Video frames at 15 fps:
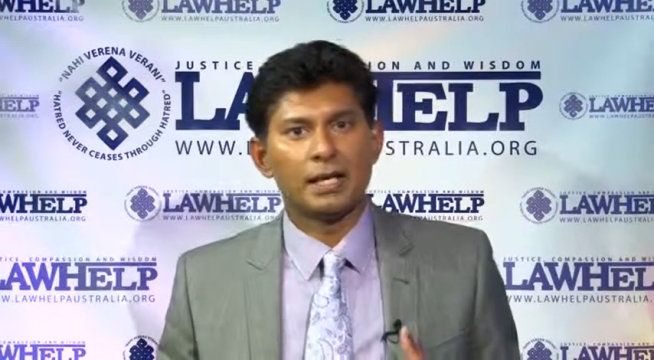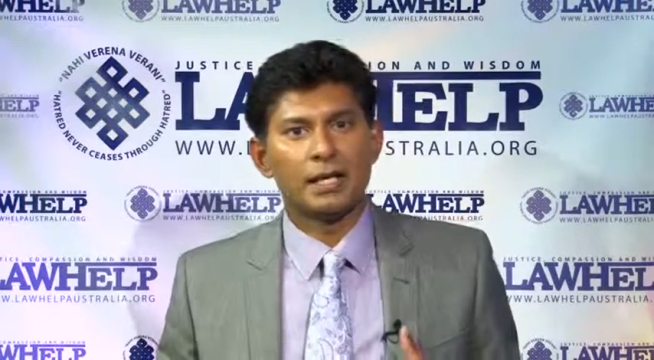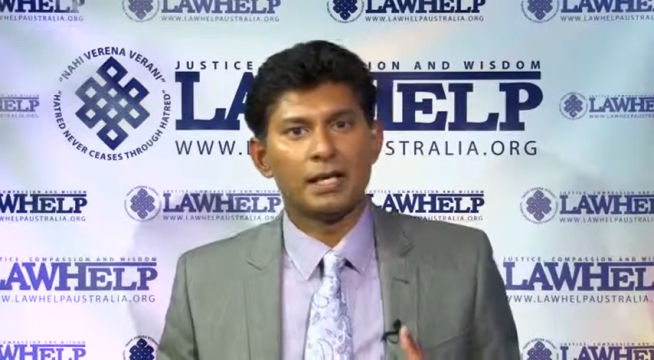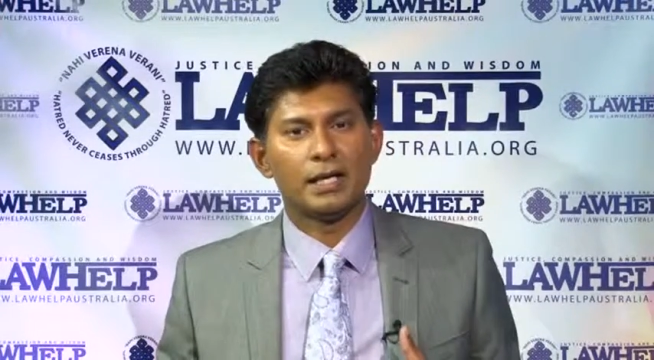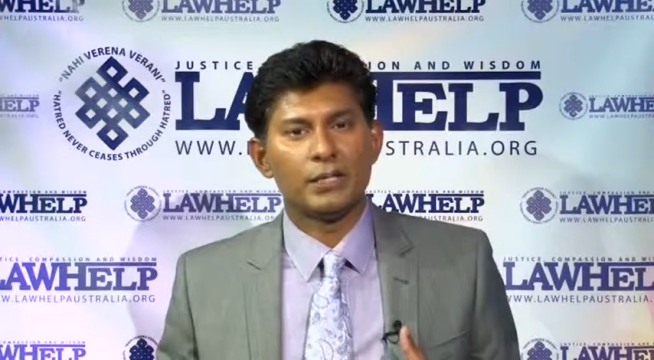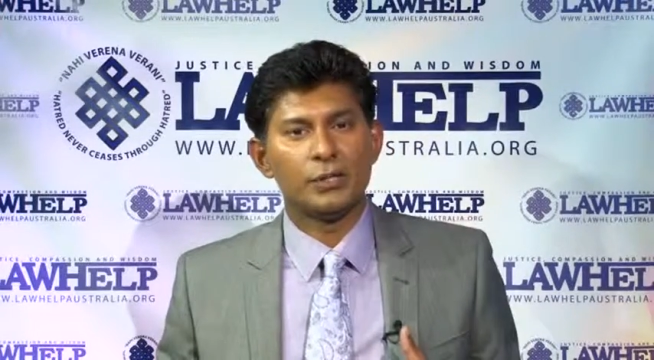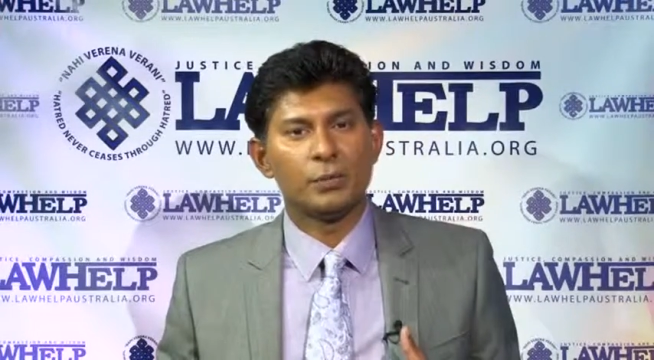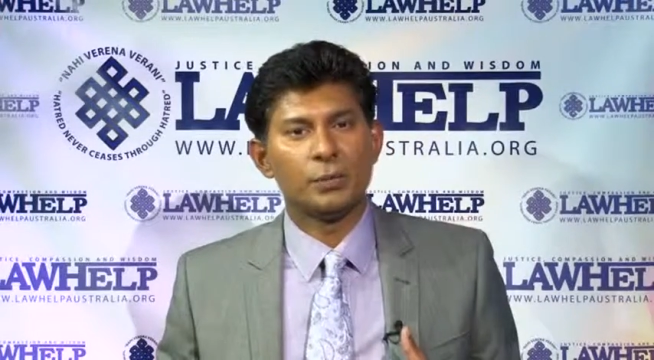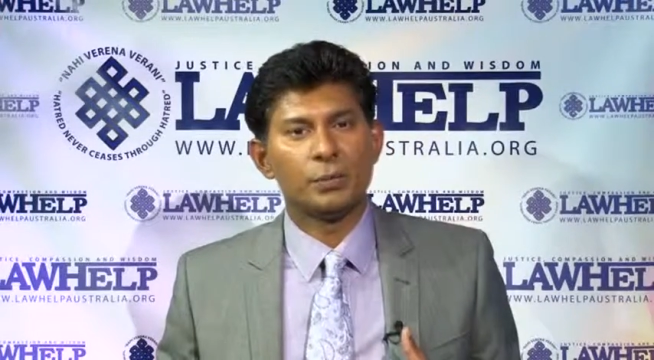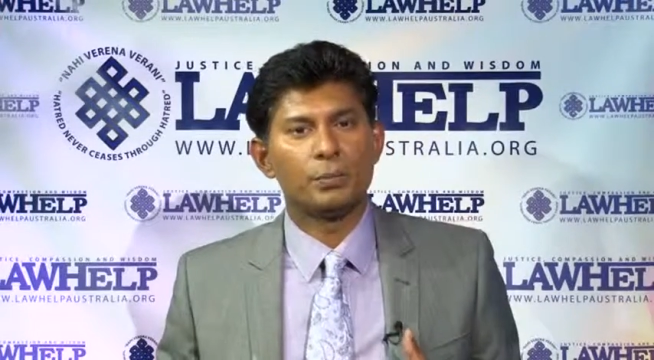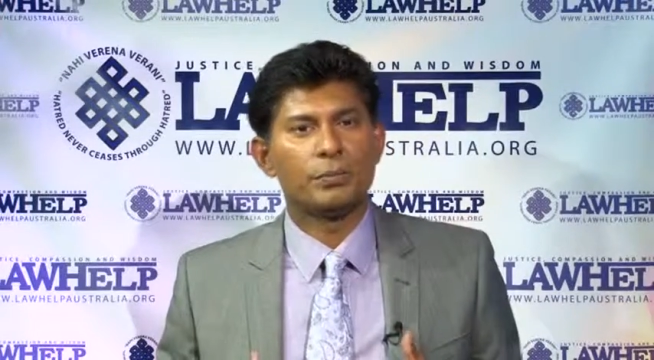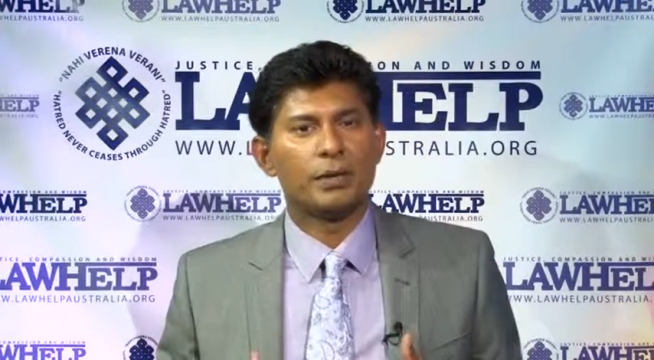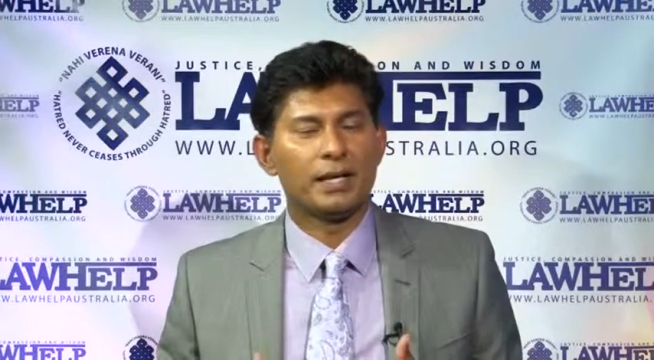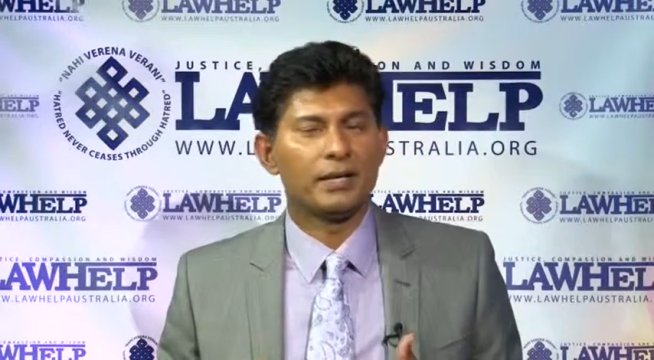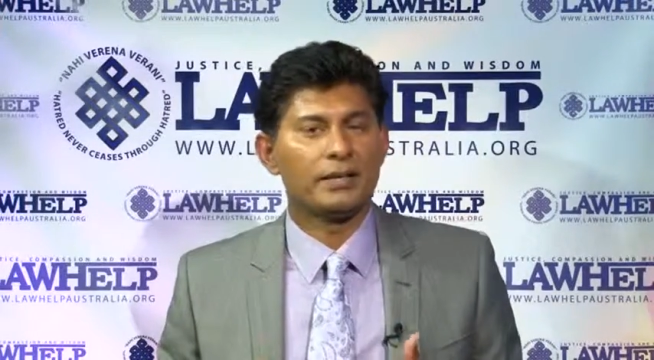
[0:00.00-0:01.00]
you
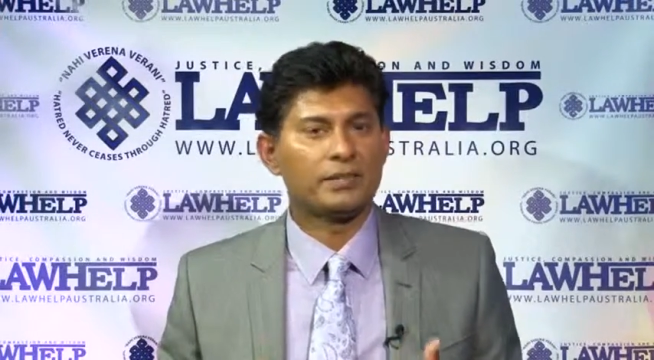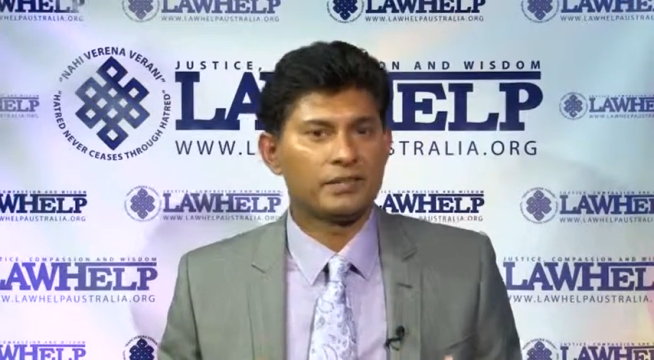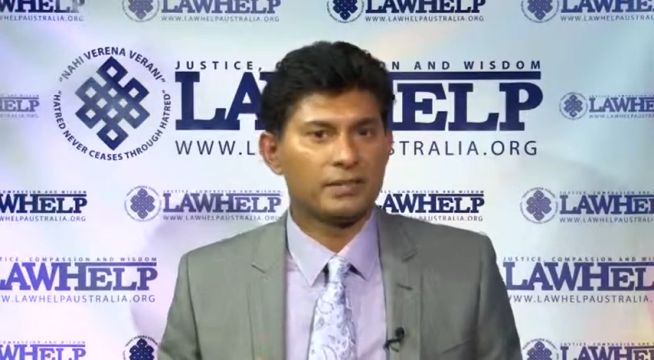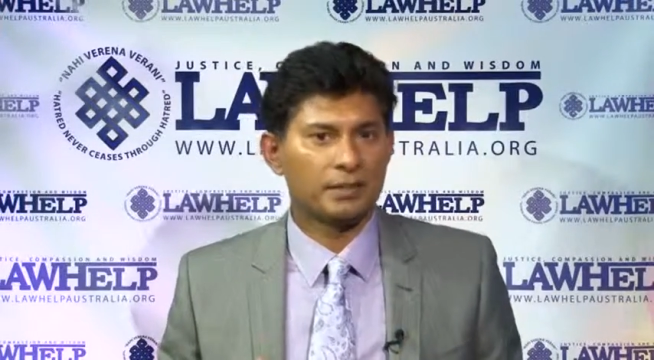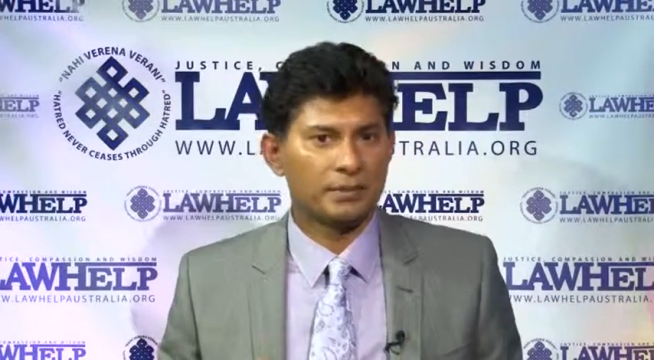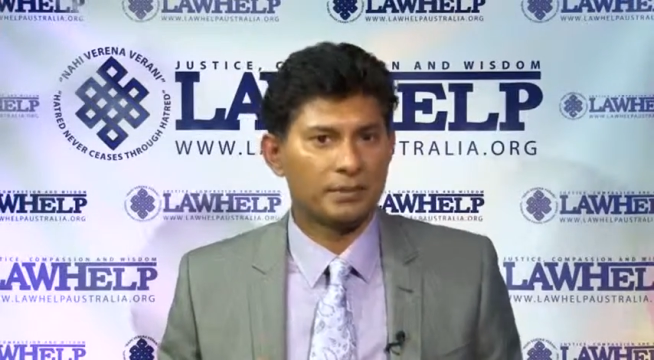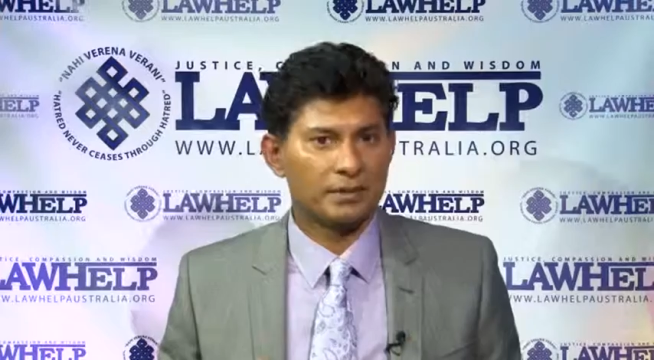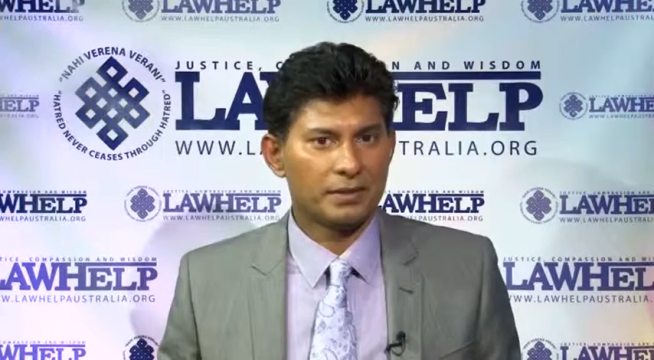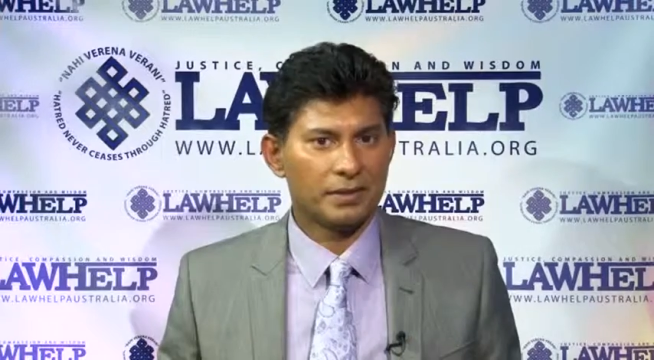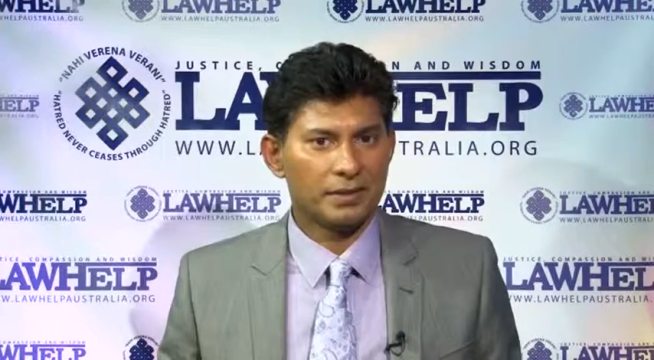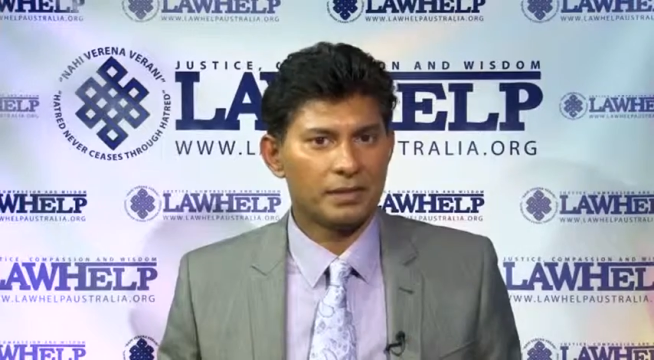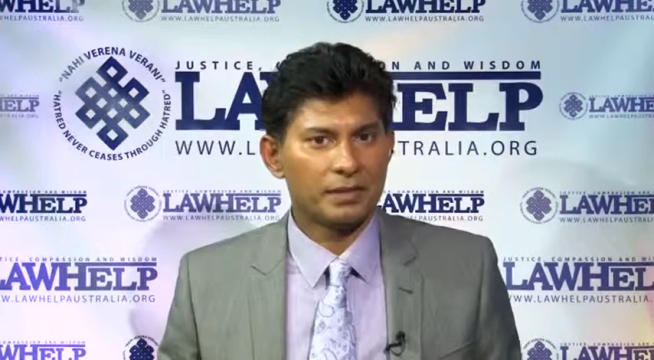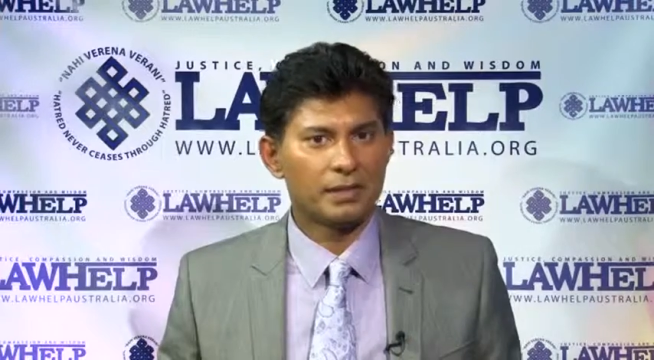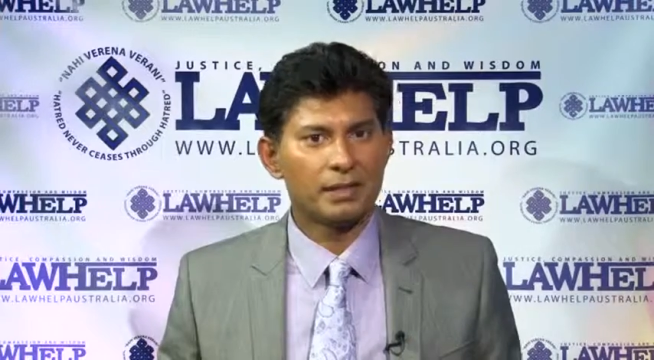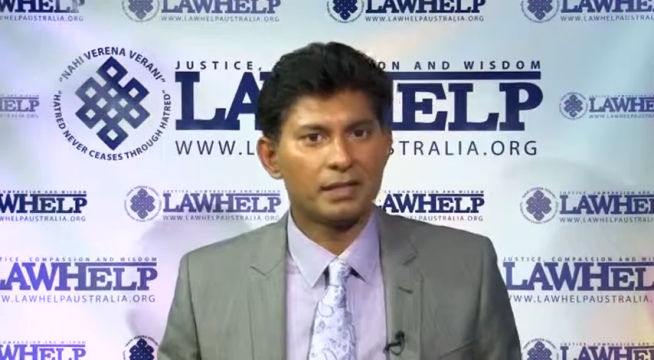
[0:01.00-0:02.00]
buy something